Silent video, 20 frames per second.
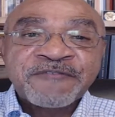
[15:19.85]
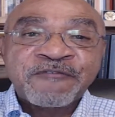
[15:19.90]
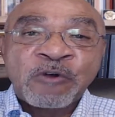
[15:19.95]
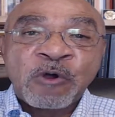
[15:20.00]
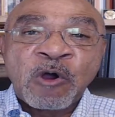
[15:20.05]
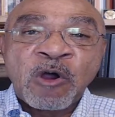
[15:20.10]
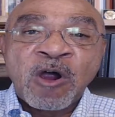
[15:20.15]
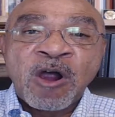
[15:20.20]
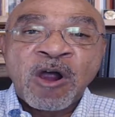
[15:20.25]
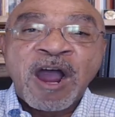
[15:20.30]

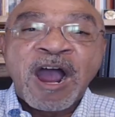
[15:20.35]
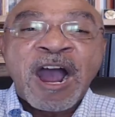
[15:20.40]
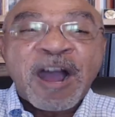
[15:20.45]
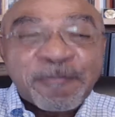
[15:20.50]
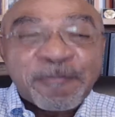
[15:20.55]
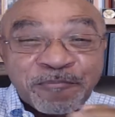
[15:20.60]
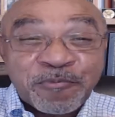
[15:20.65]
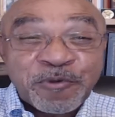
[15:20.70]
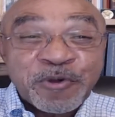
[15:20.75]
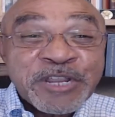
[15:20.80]
For
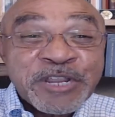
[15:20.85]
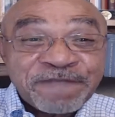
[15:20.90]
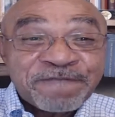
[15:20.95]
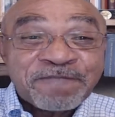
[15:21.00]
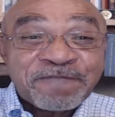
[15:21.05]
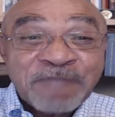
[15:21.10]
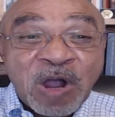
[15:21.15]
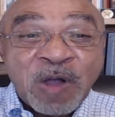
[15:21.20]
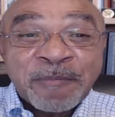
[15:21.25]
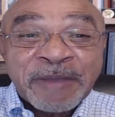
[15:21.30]
a
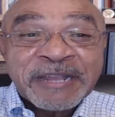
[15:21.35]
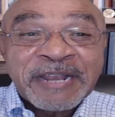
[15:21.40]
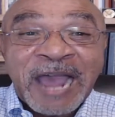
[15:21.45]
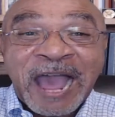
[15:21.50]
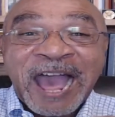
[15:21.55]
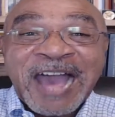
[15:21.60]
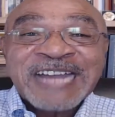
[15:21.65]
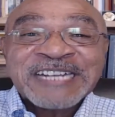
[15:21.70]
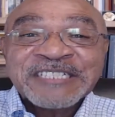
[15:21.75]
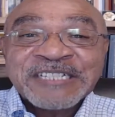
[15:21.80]
brief moment
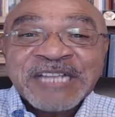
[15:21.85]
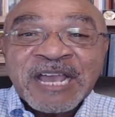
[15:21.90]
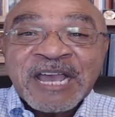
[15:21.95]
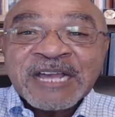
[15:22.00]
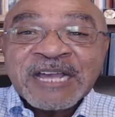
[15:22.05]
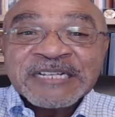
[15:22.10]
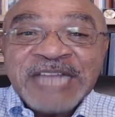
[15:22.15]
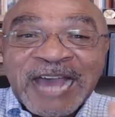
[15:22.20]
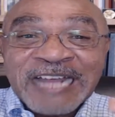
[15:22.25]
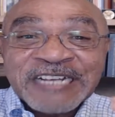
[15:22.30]
I,
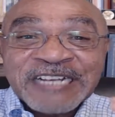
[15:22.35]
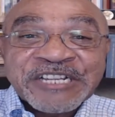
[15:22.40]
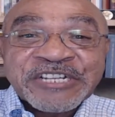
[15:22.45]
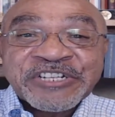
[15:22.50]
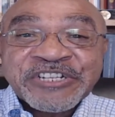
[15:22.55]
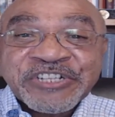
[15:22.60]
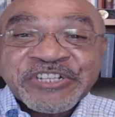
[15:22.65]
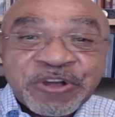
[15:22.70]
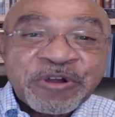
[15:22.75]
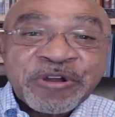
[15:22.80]
I
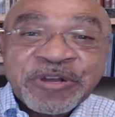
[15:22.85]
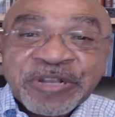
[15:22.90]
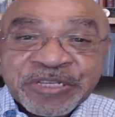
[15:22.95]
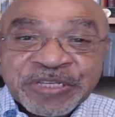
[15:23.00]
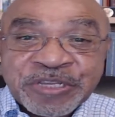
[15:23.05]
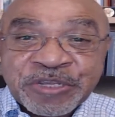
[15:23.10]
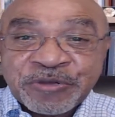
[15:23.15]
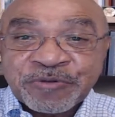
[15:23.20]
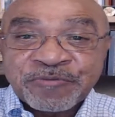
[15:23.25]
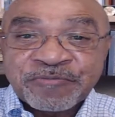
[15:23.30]

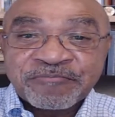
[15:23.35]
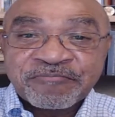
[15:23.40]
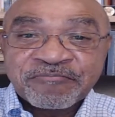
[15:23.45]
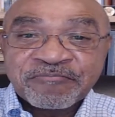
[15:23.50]
deserted you